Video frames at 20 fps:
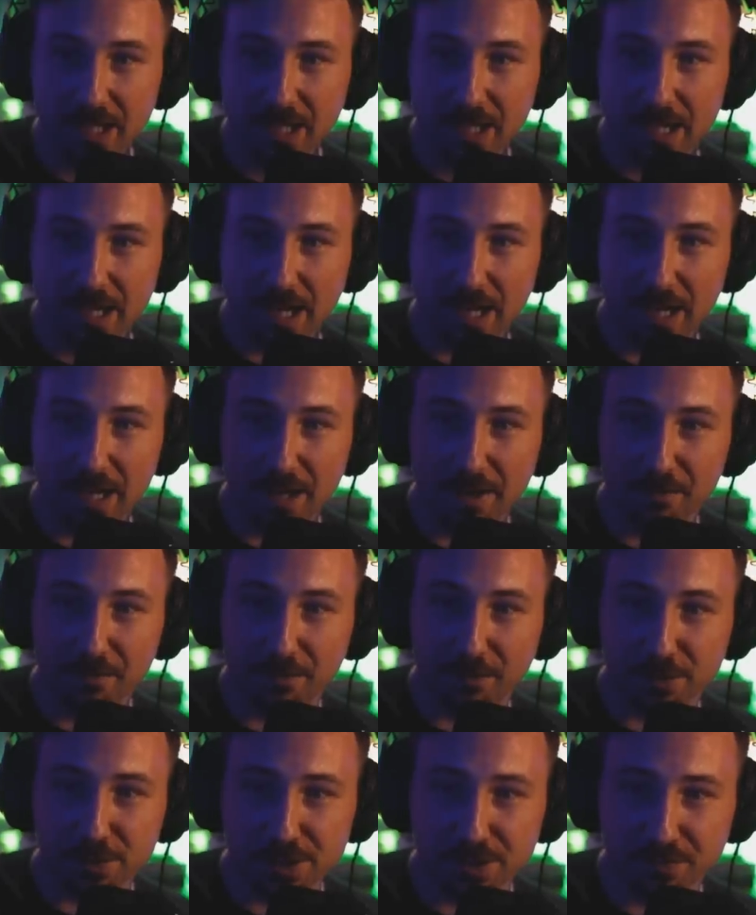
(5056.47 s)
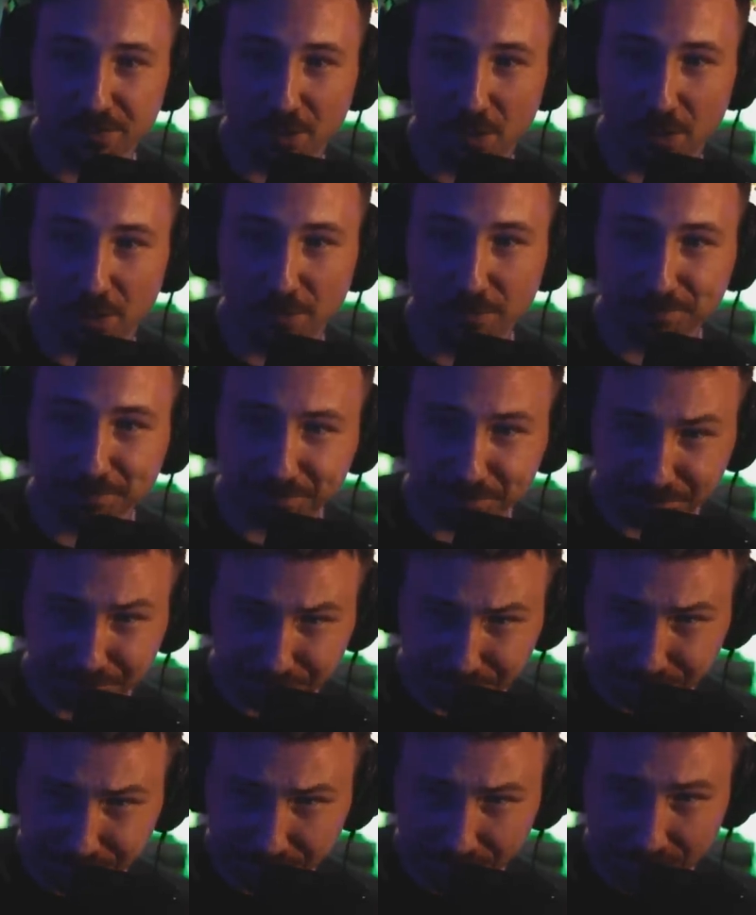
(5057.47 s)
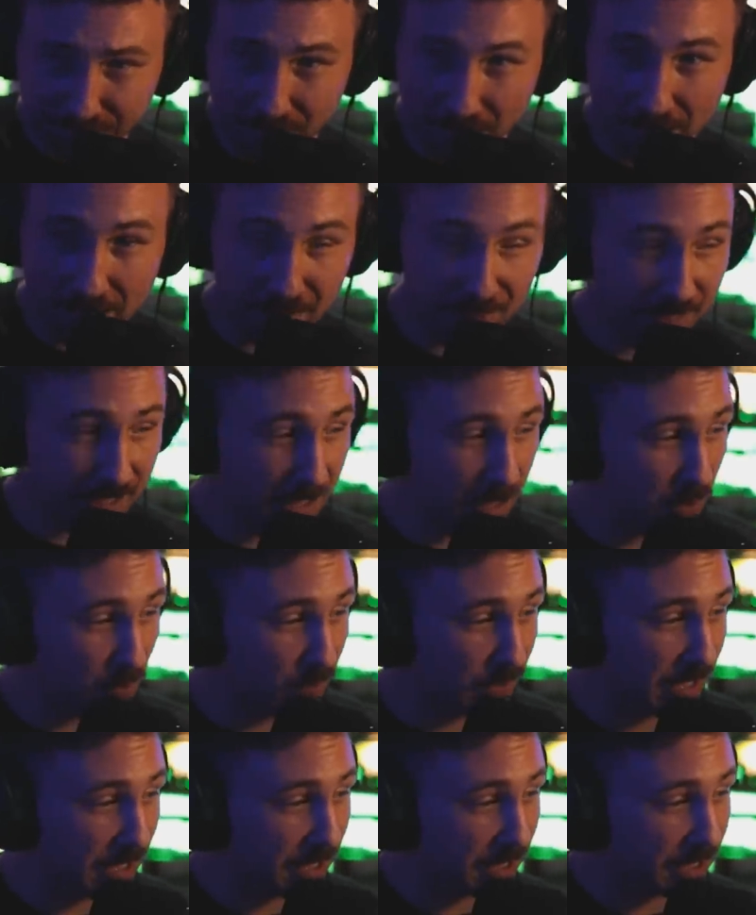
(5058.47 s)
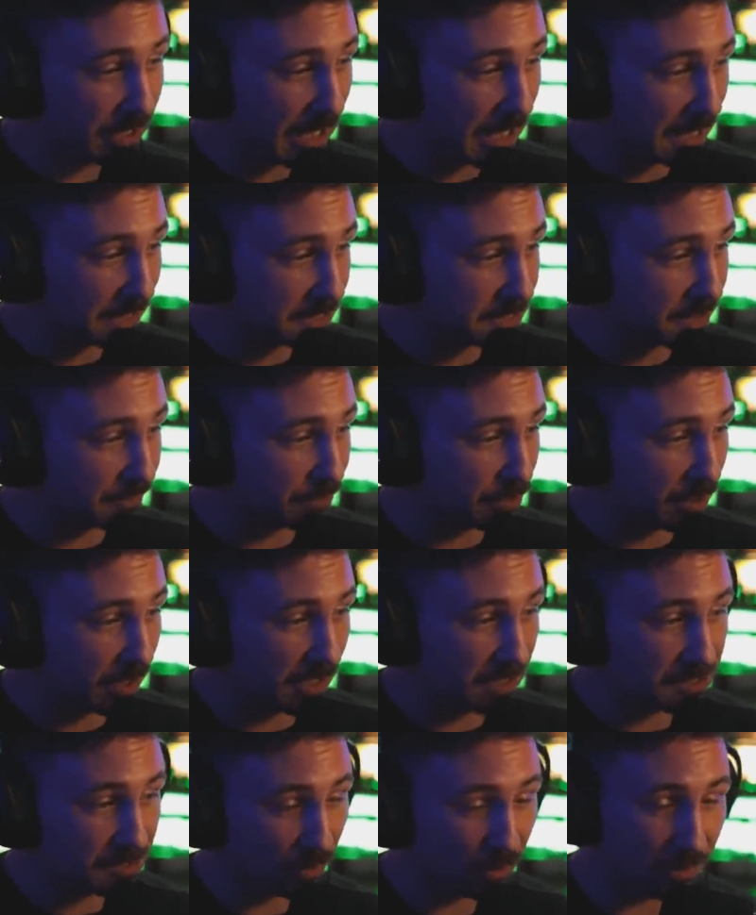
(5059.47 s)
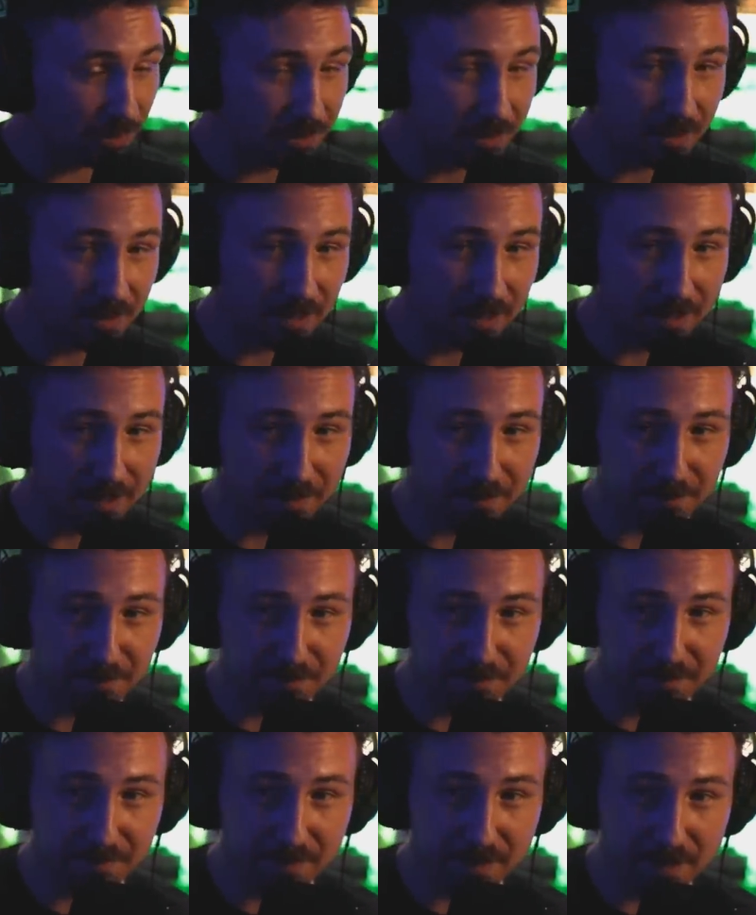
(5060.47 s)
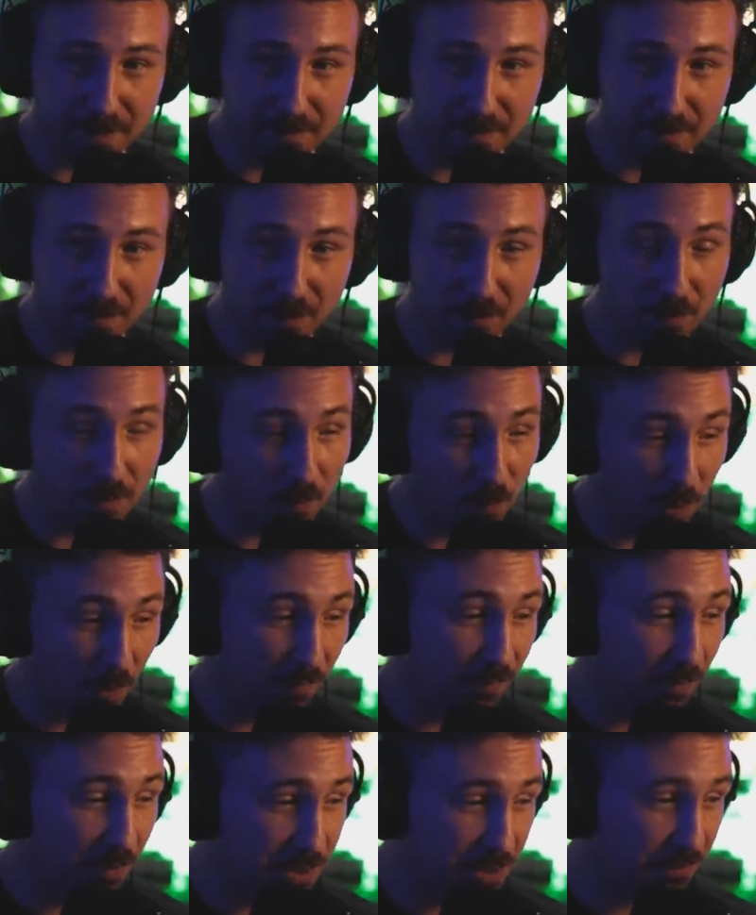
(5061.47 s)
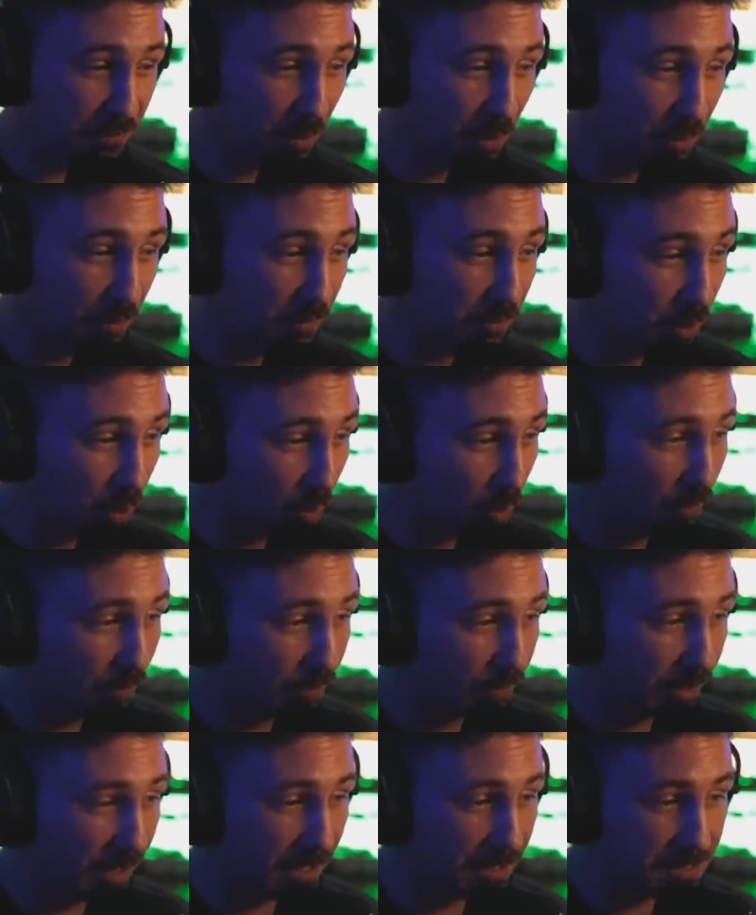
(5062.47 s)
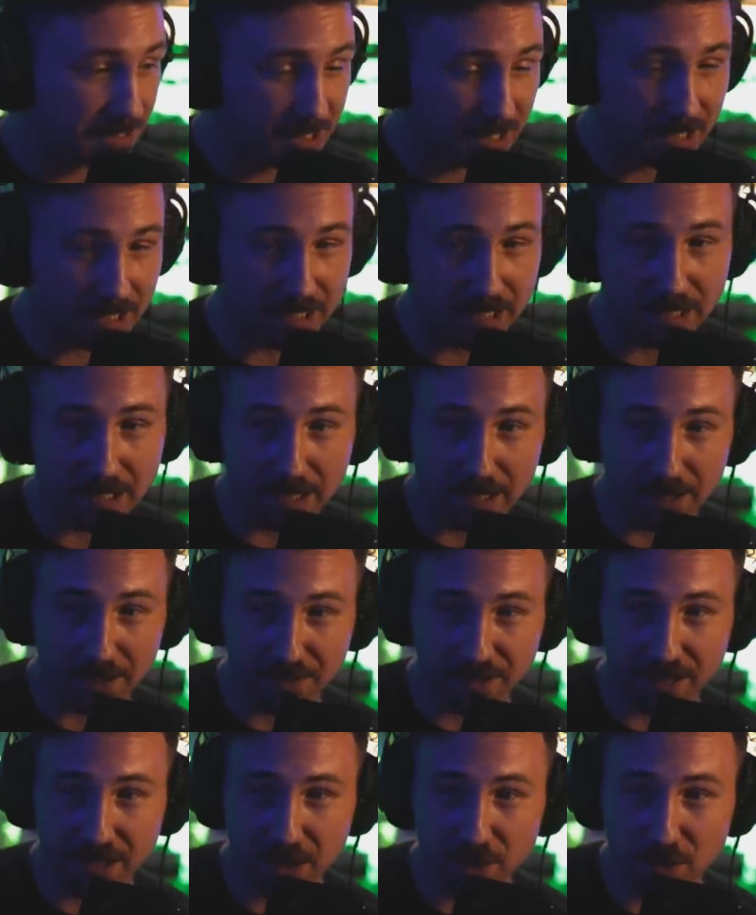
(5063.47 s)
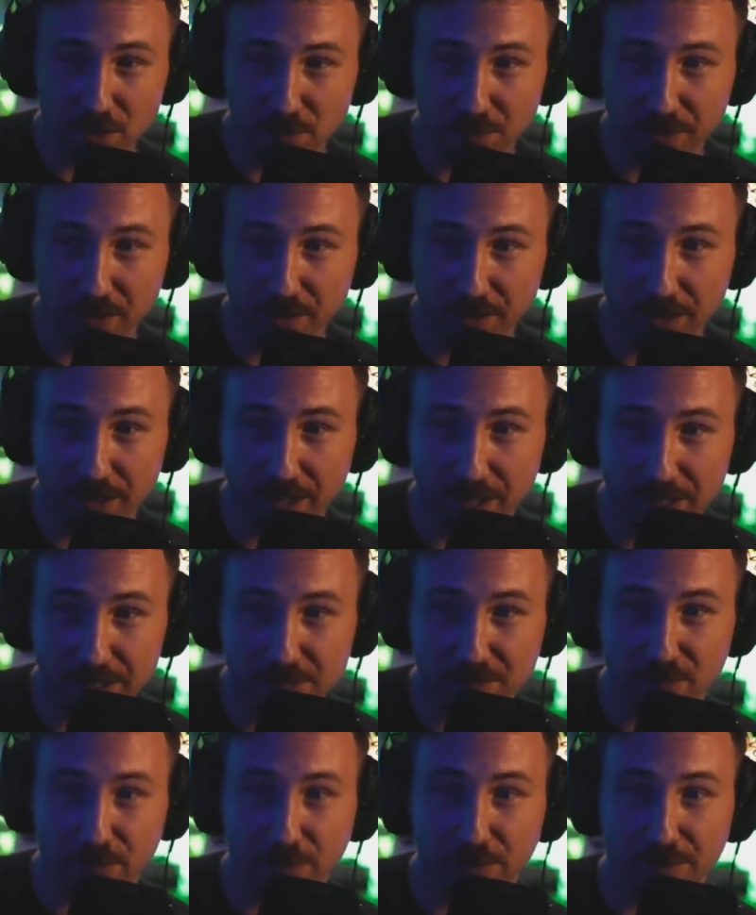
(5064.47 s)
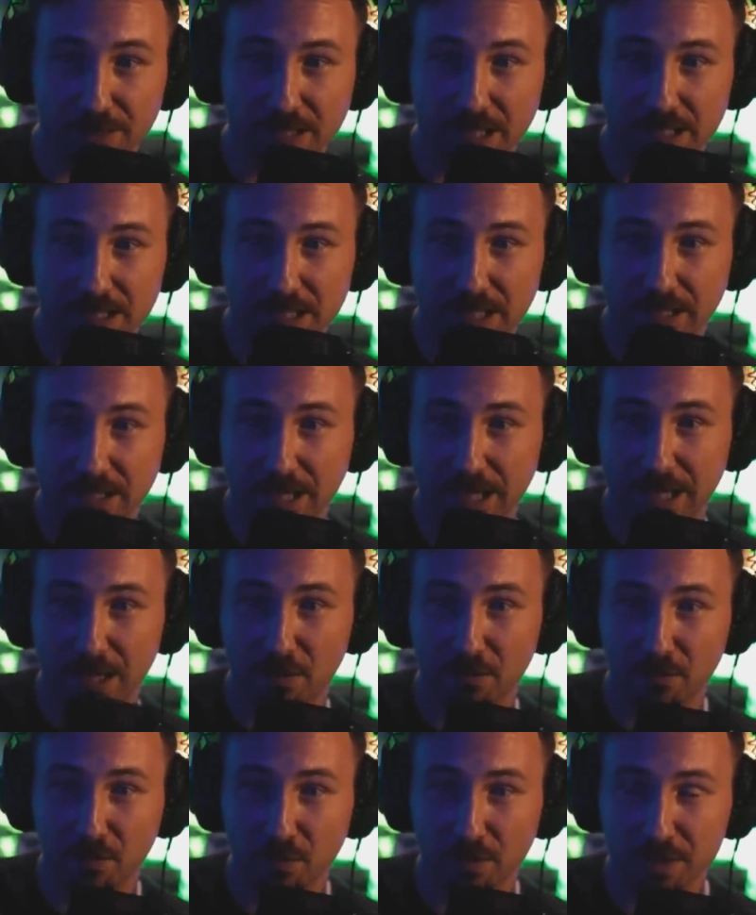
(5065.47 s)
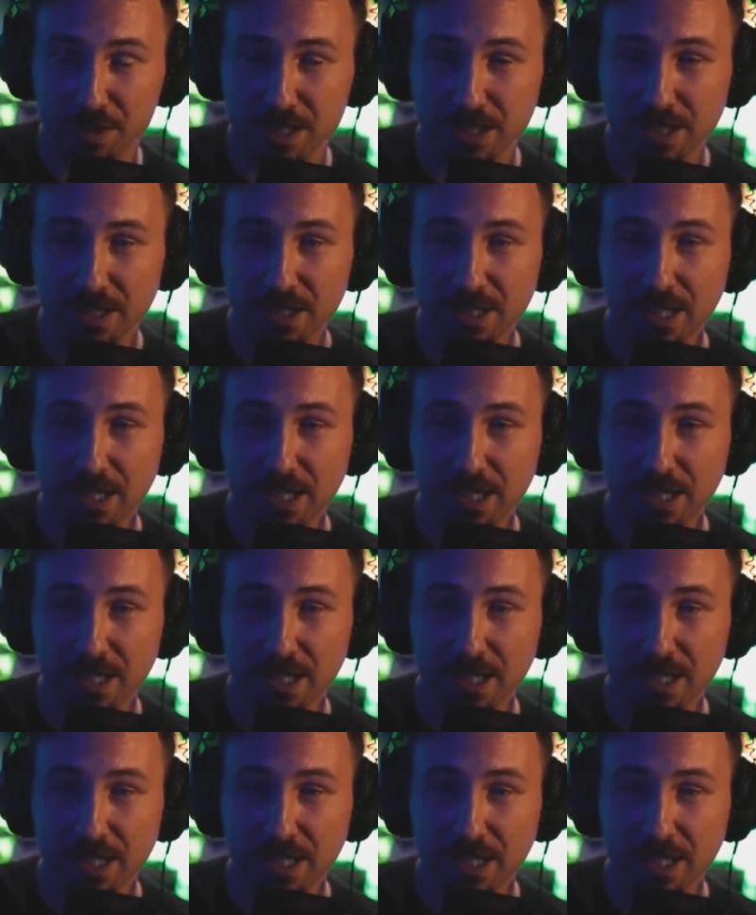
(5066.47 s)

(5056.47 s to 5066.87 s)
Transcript: Uh, first of all, uh, thank you, Rhiannon S. If you guys aren't, uh, well, first of all, go over and say uh, thank you to Rhiannon S. for testing that out for us.